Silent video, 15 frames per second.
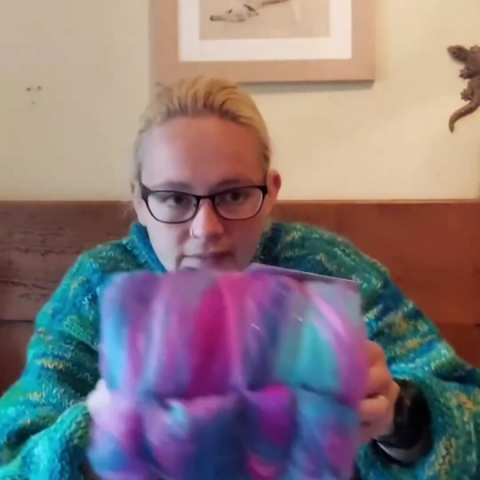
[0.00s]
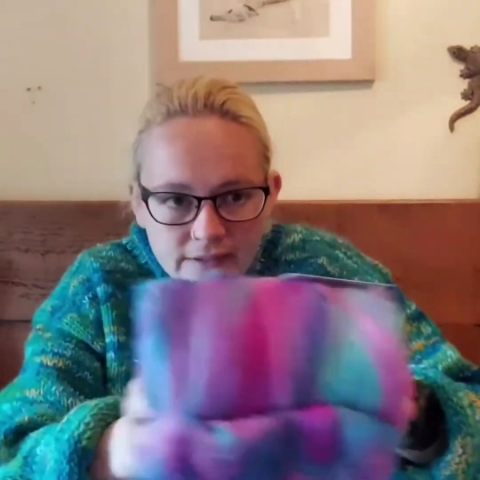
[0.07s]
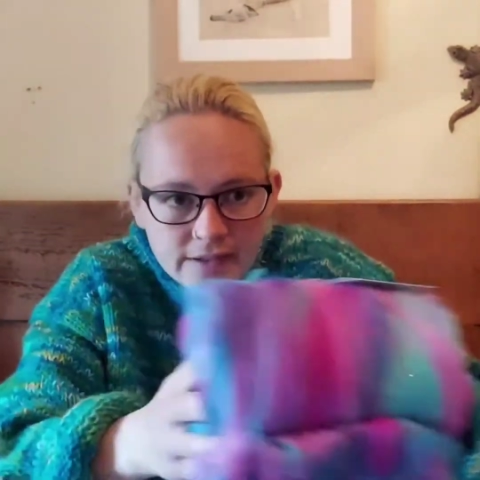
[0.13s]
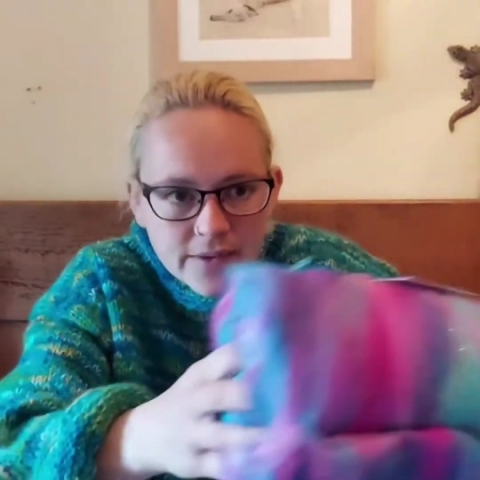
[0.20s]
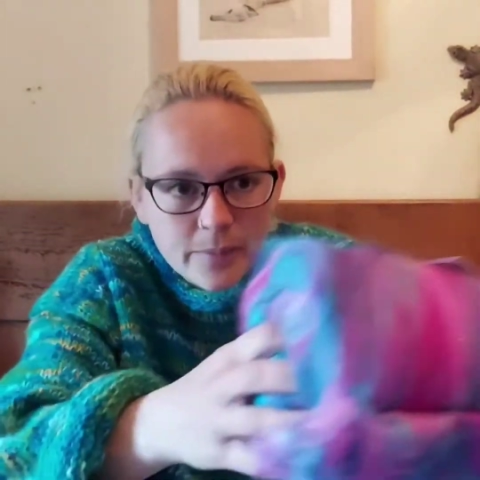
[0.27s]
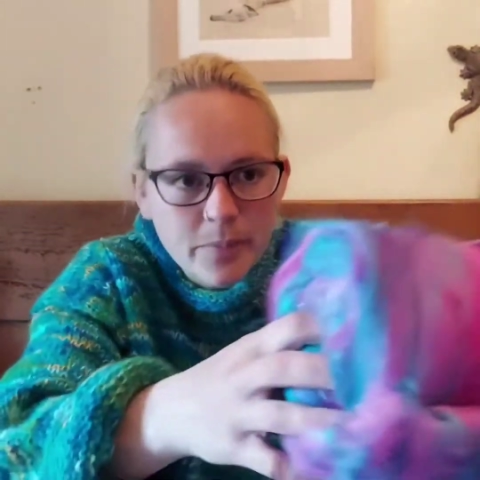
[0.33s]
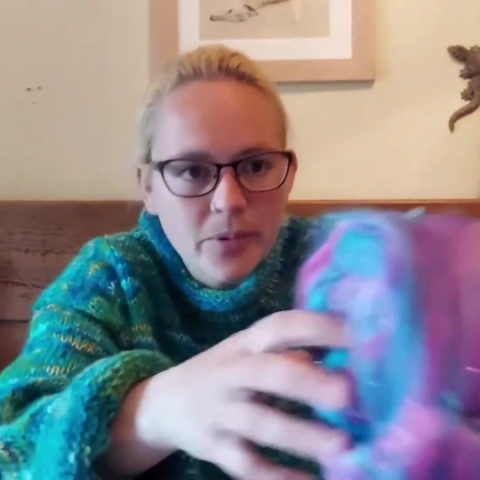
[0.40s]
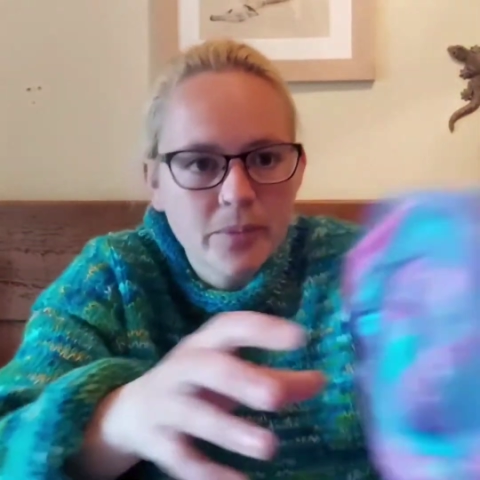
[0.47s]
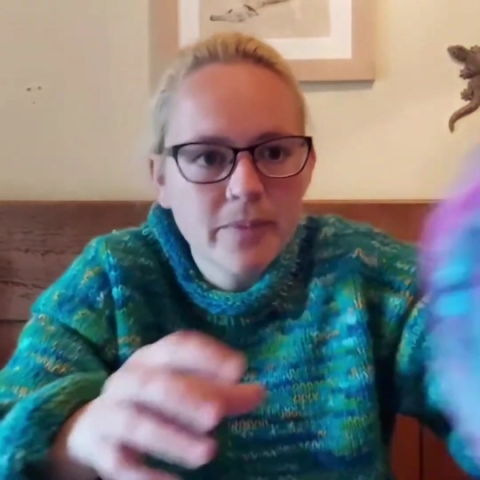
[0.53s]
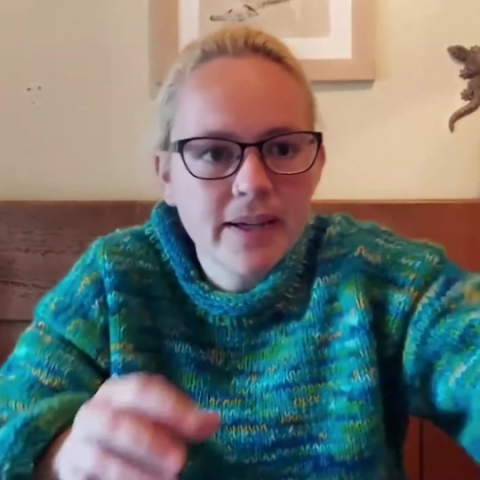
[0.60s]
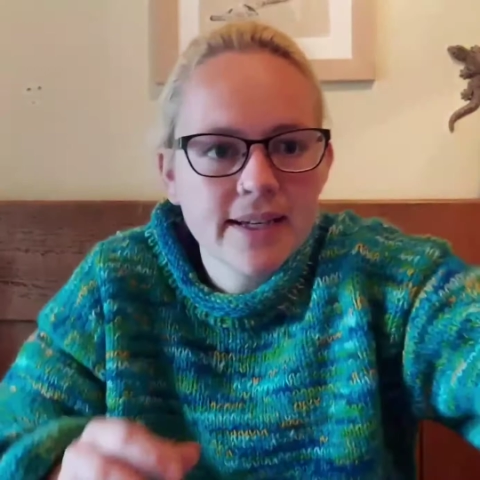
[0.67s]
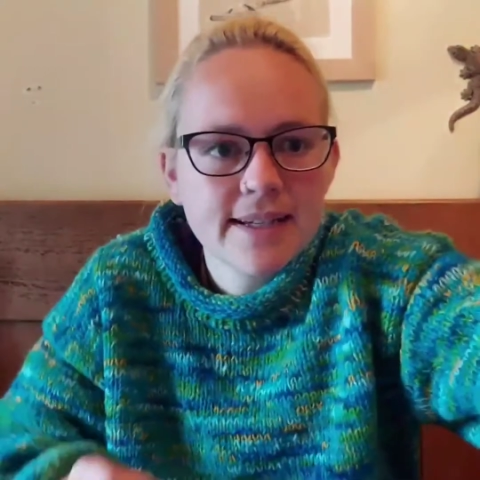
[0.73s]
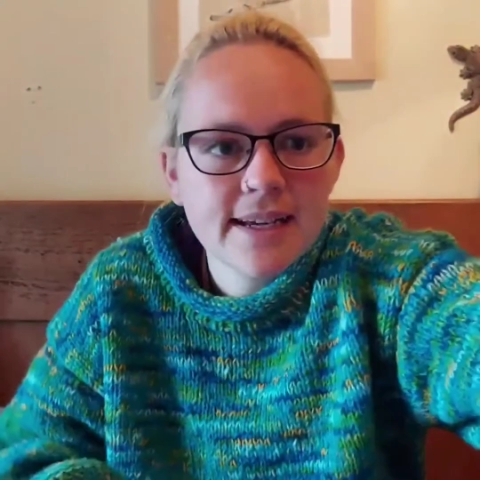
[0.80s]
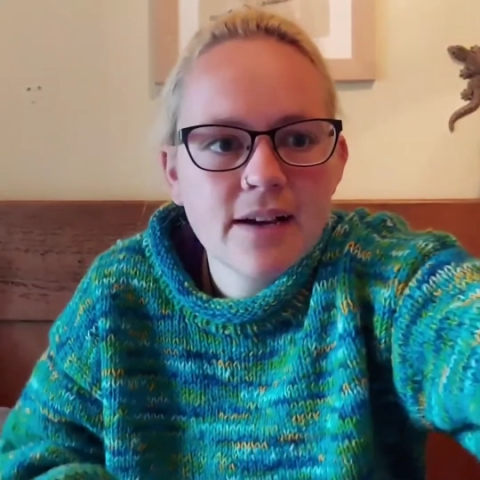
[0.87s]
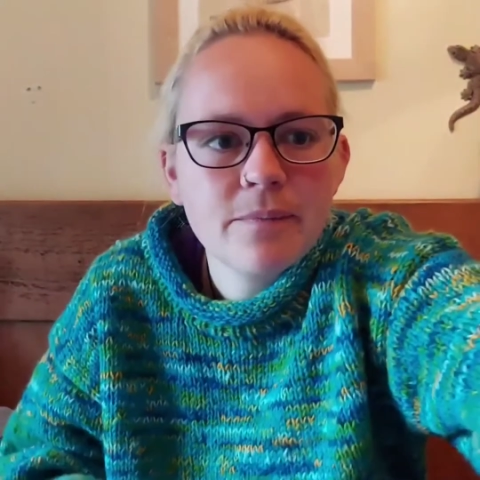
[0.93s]
Let's pop
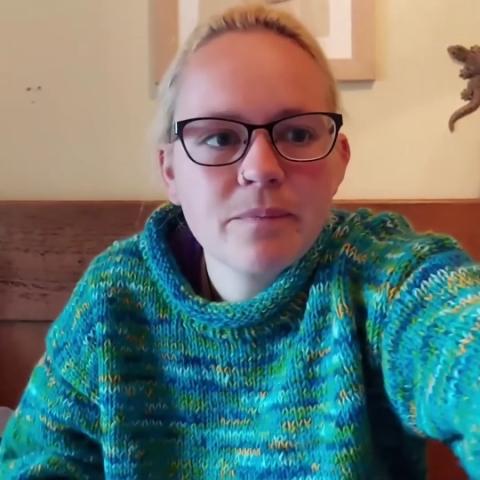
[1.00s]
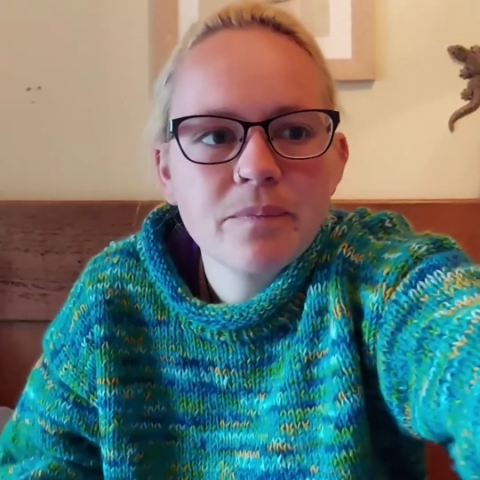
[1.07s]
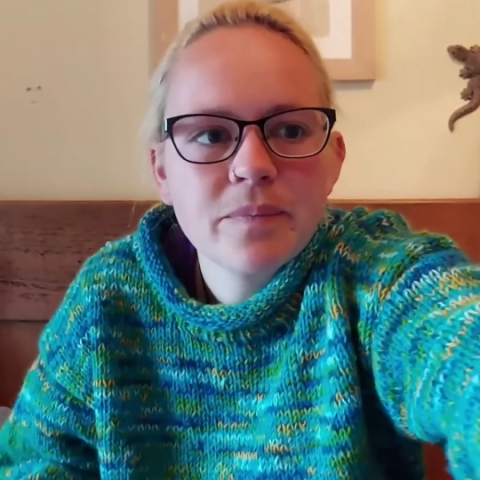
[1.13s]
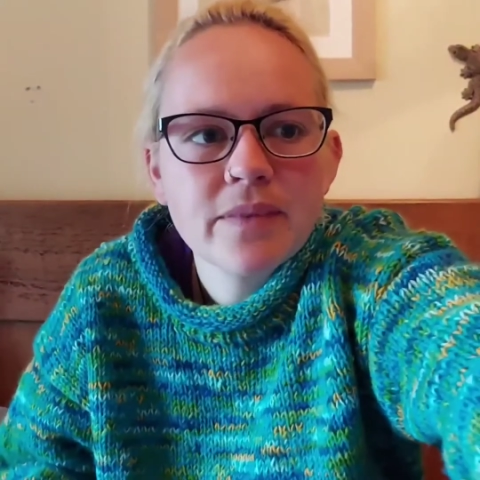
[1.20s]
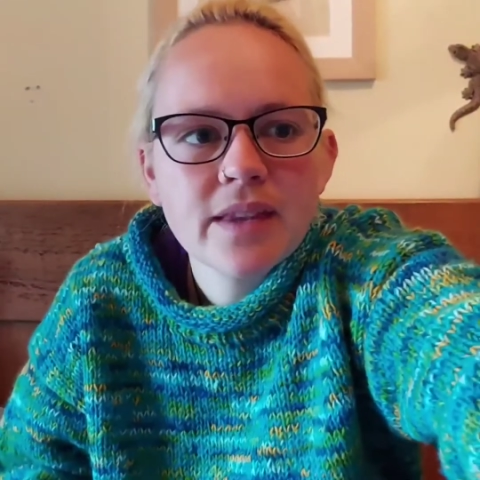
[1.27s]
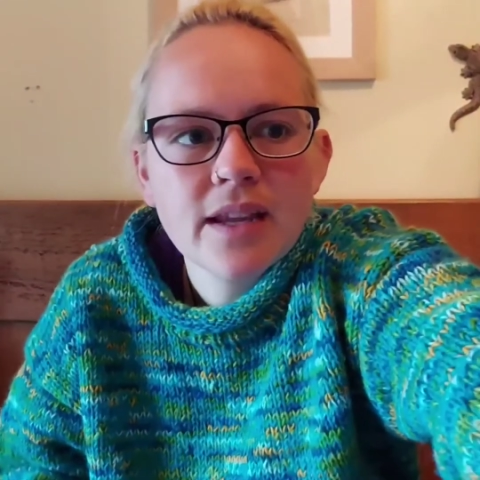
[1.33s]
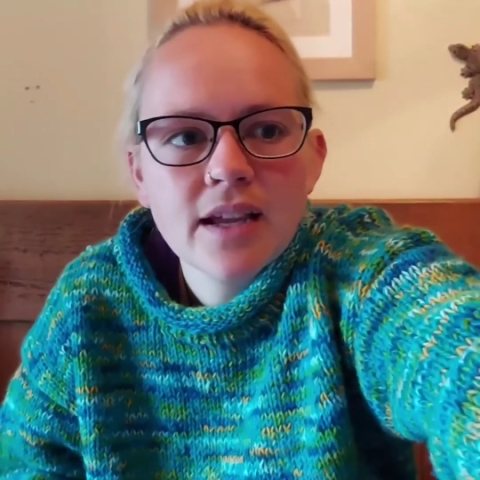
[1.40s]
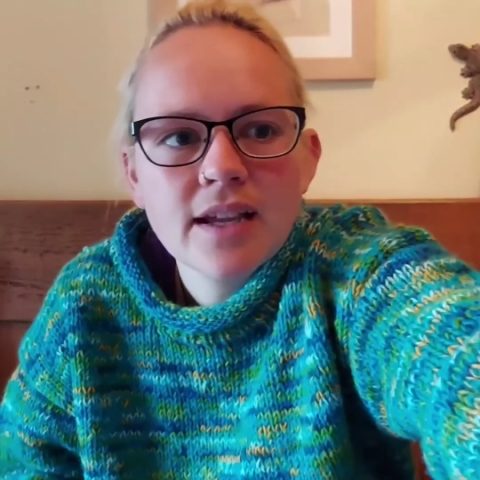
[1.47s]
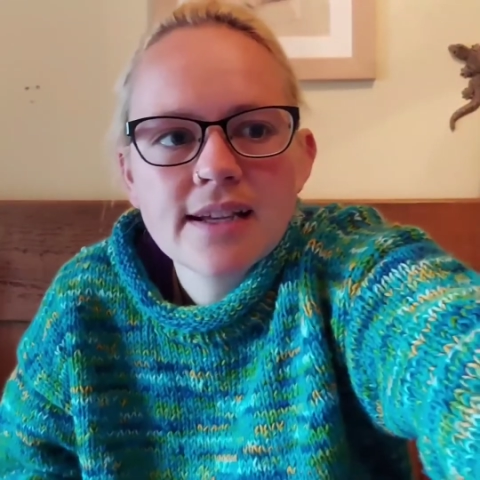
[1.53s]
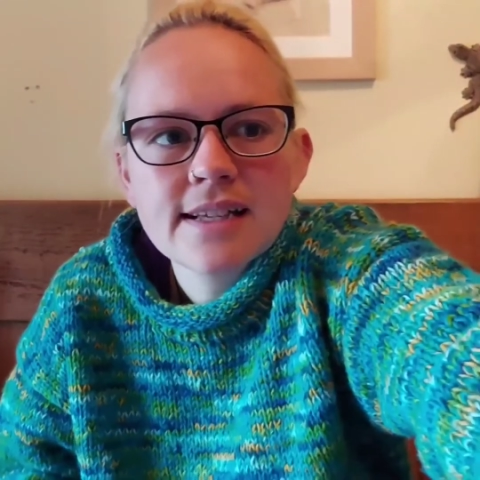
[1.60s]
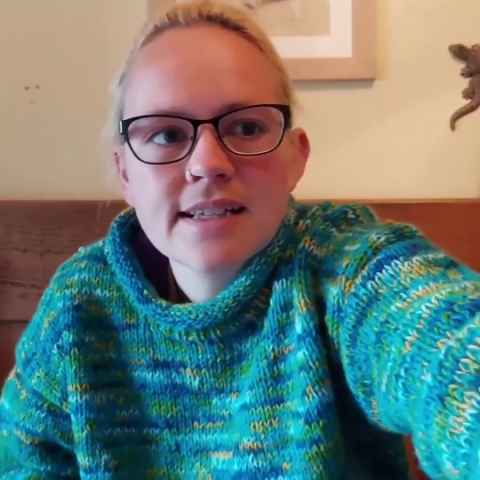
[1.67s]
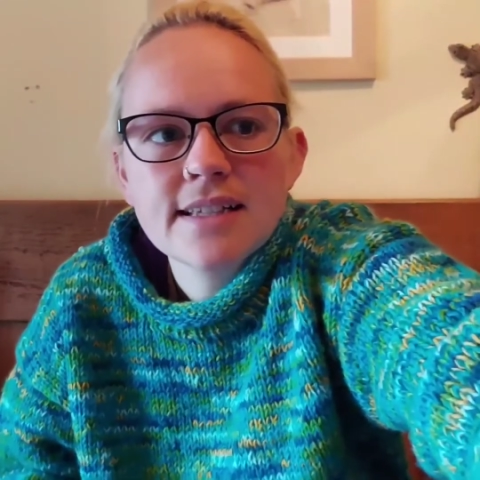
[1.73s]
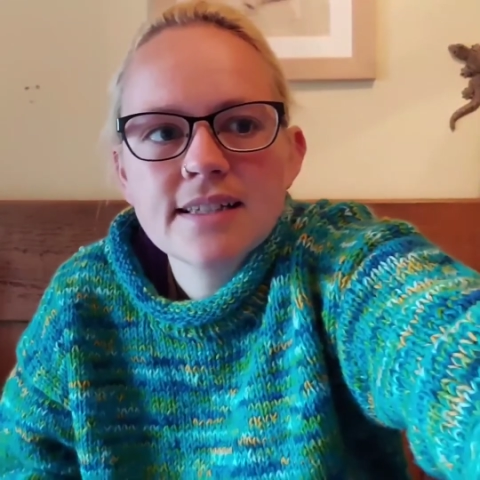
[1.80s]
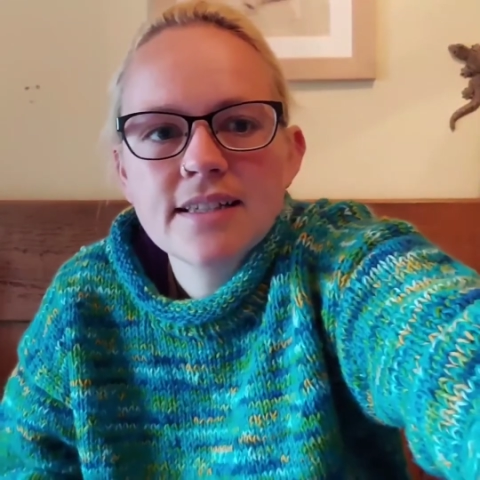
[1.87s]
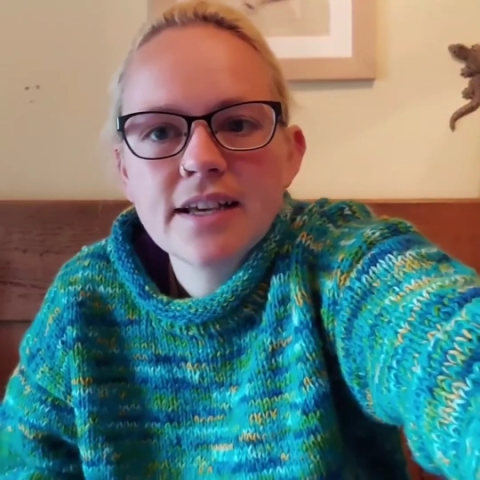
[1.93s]
that down.
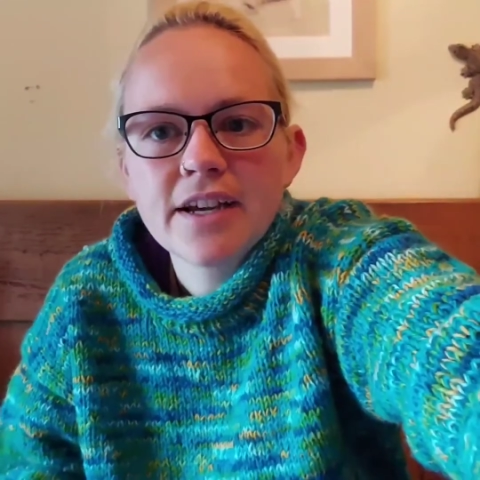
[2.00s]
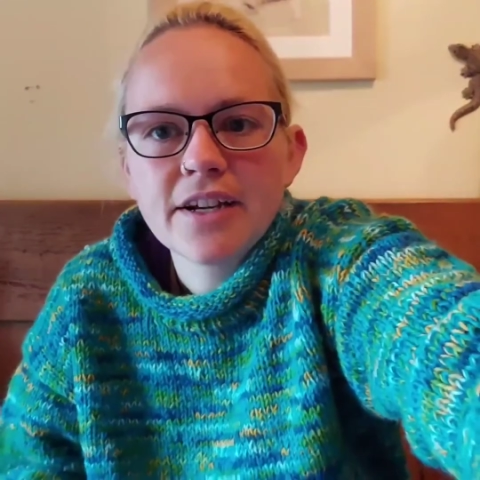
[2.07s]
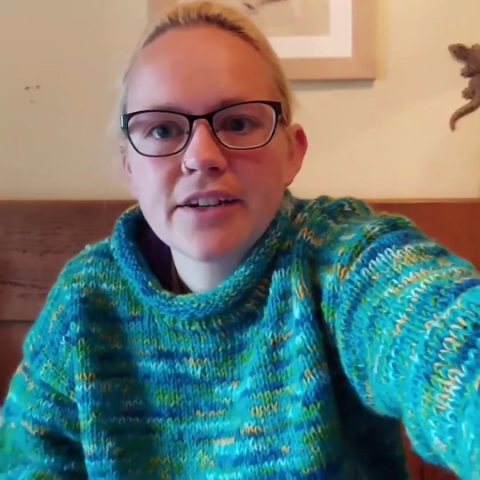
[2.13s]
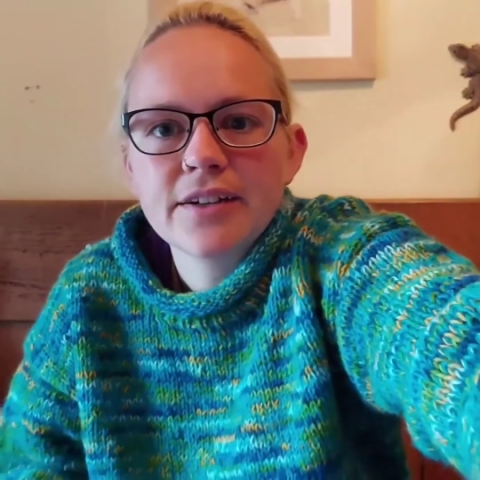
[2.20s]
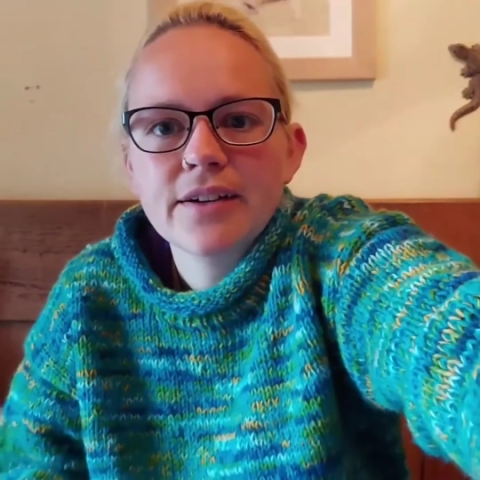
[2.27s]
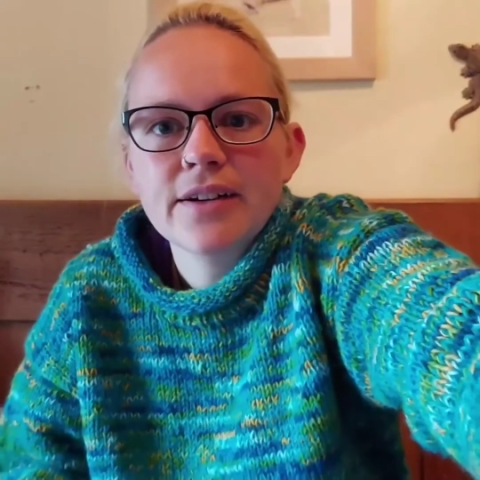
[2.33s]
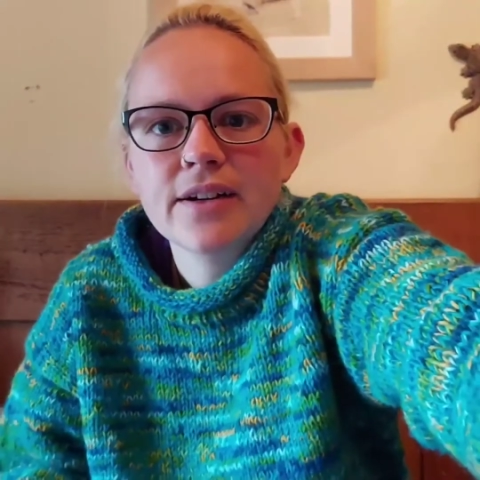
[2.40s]
So